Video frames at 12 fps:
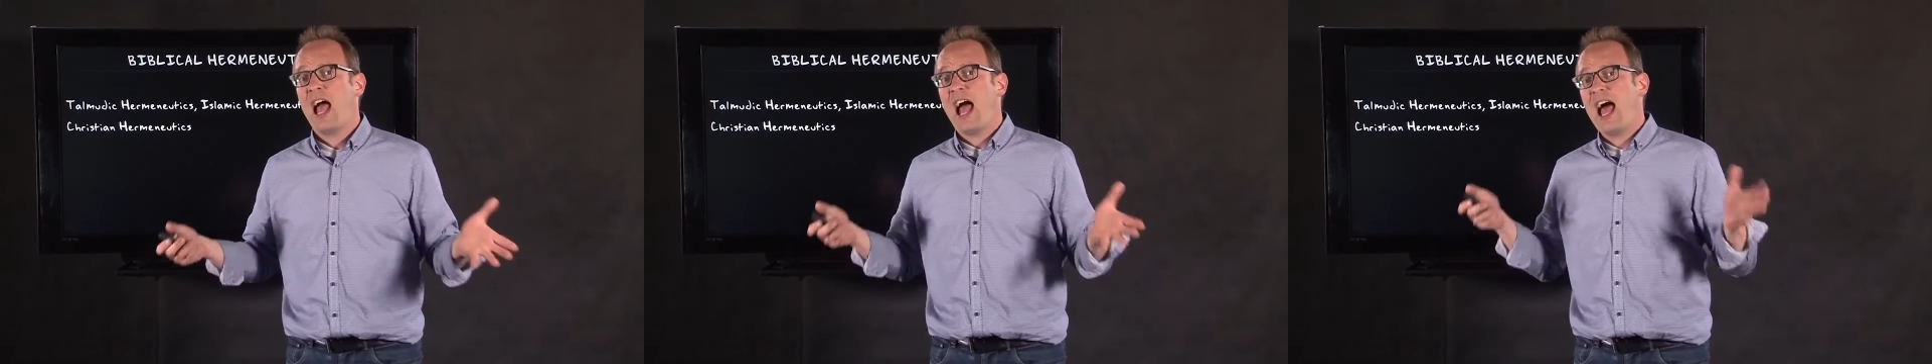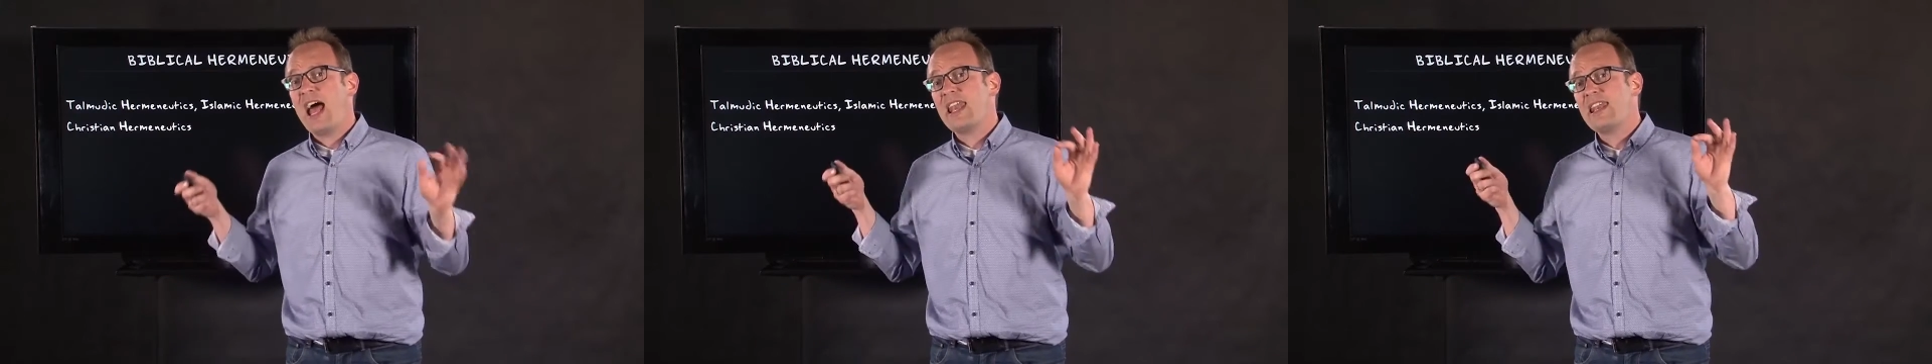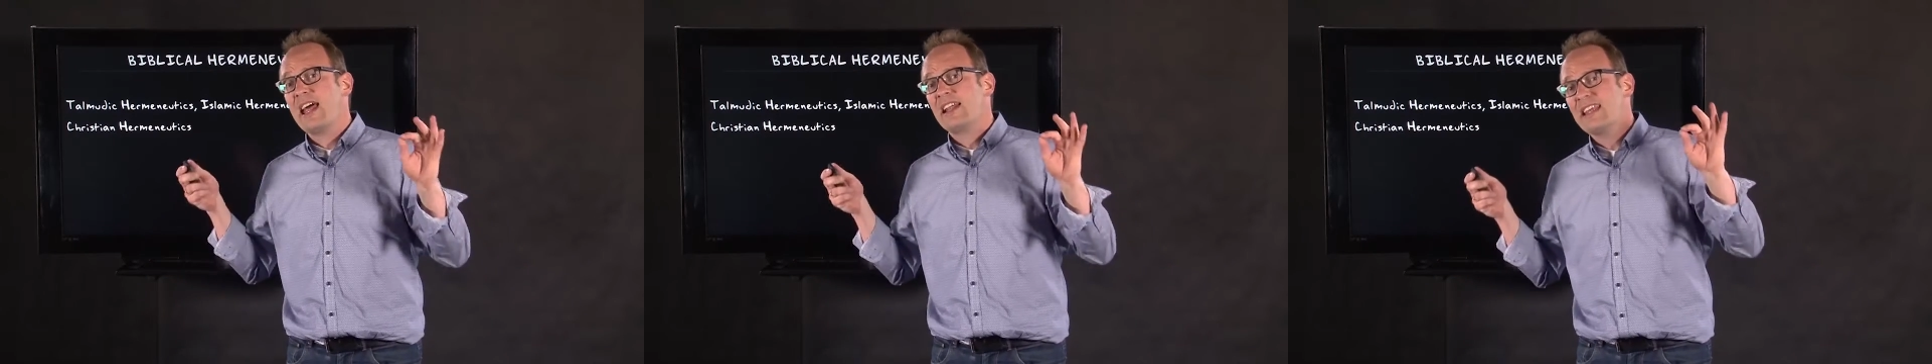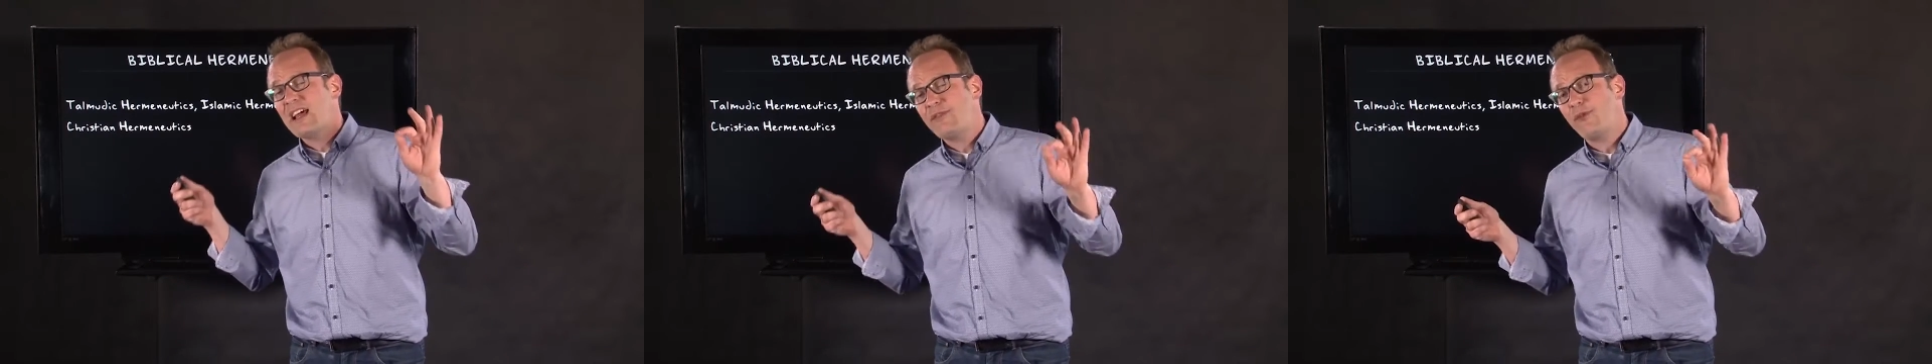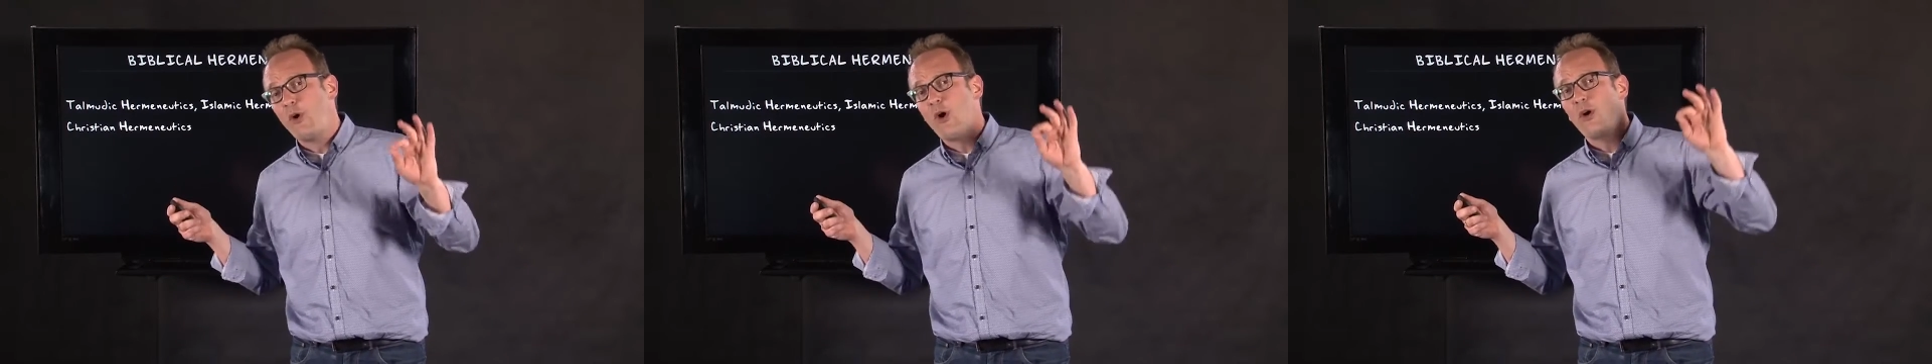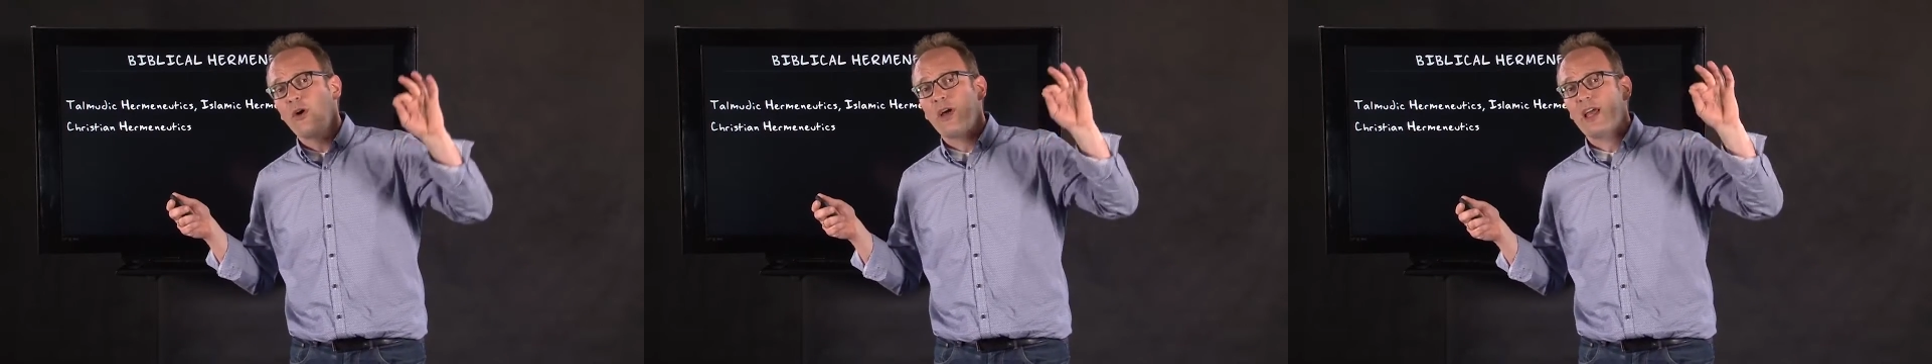And
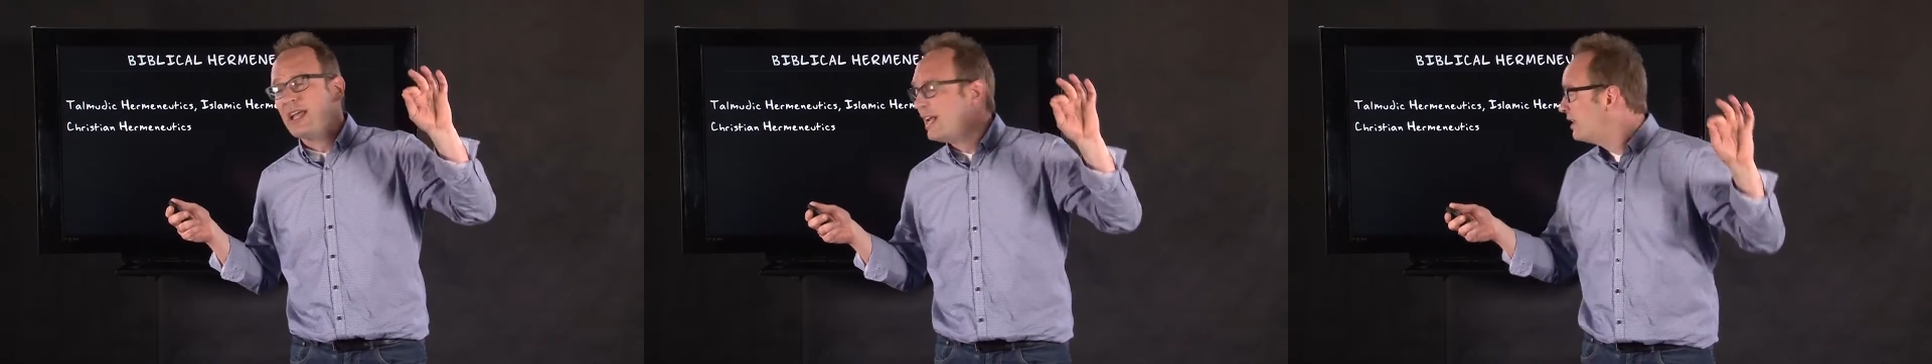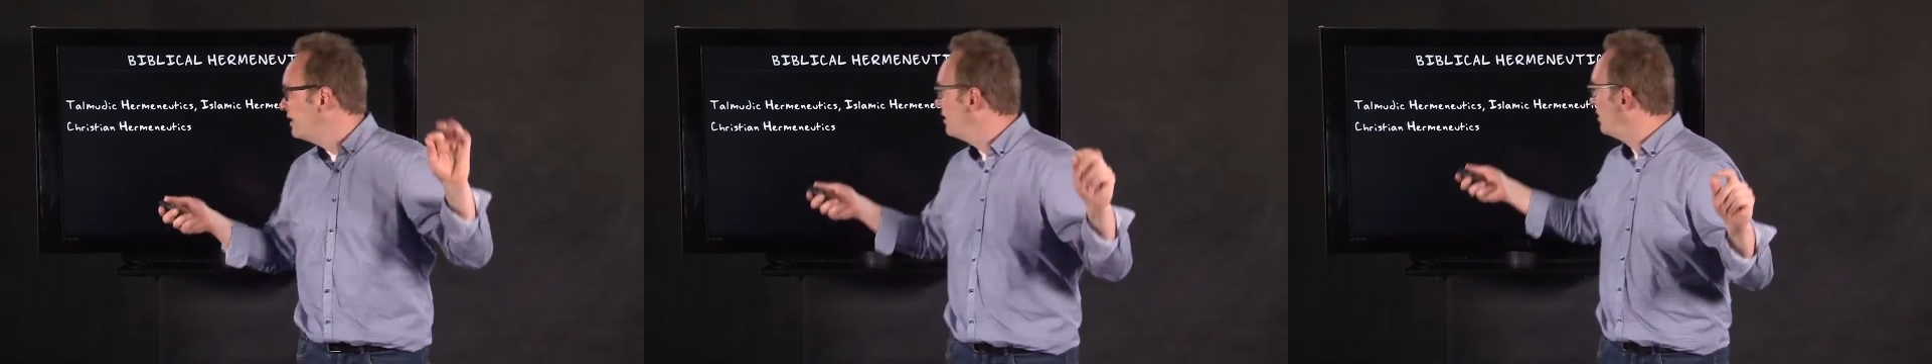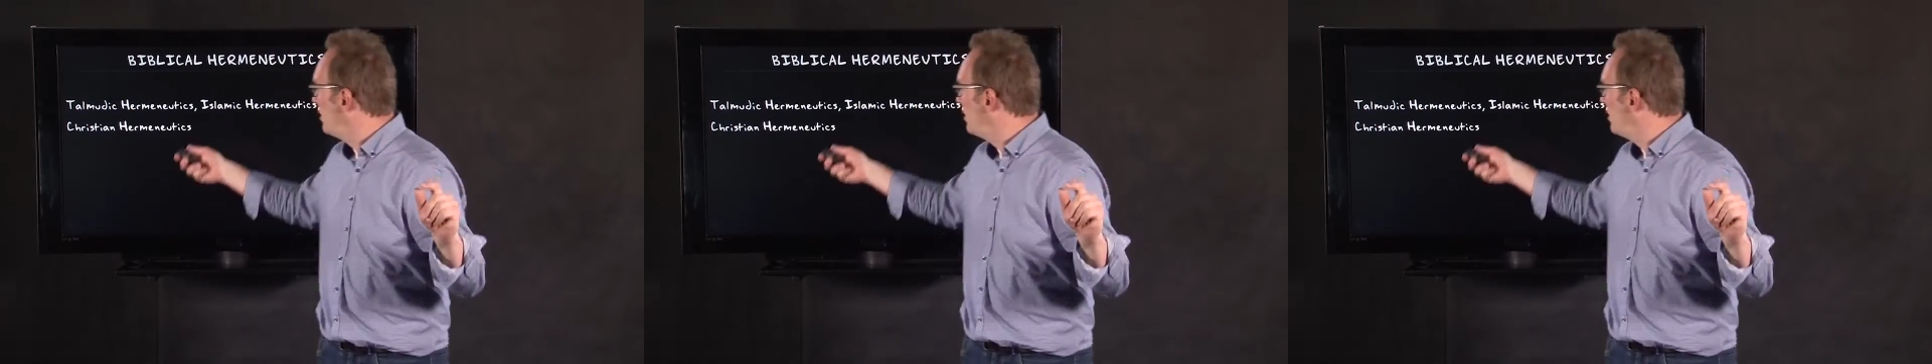therefore, in